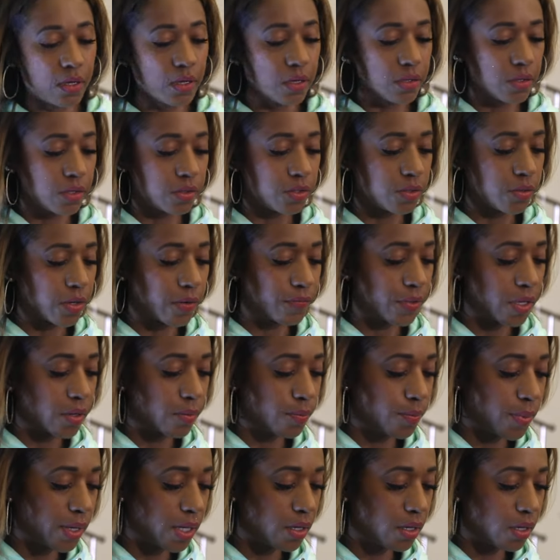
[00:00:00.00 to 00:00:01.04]
think that you have
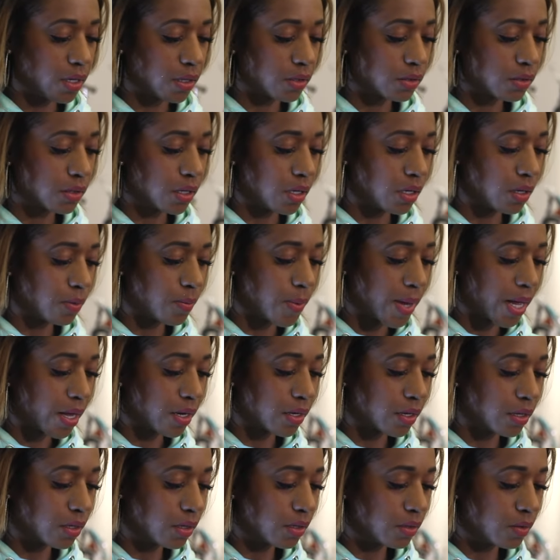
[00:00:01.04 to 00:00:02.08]
to compete against
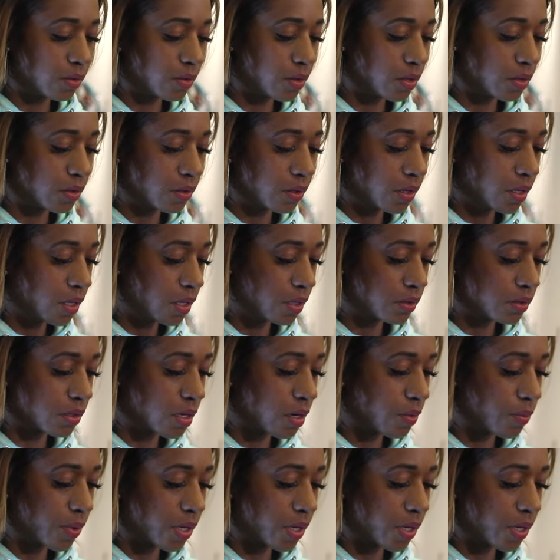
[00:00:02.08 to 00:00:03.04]
anybody. You, it's